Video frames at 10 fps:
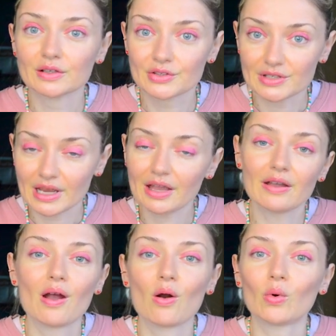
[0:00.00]

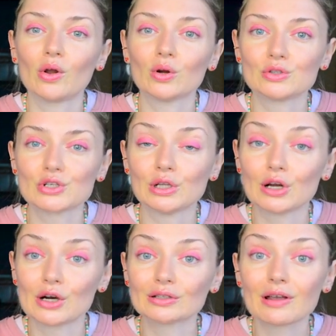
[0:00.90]
Today, we're going to
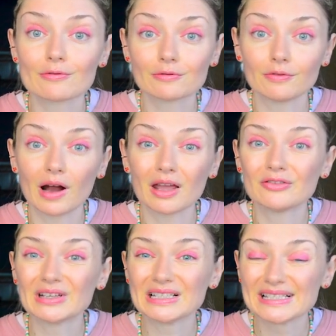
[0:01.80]
learn
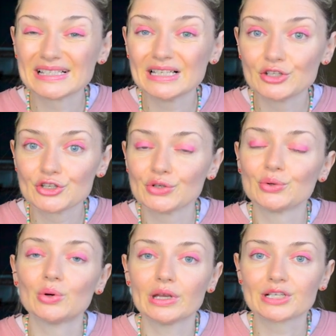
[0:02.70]
five C
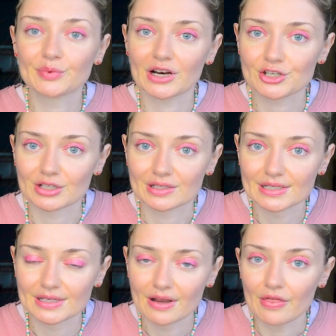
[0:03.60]
two expressions.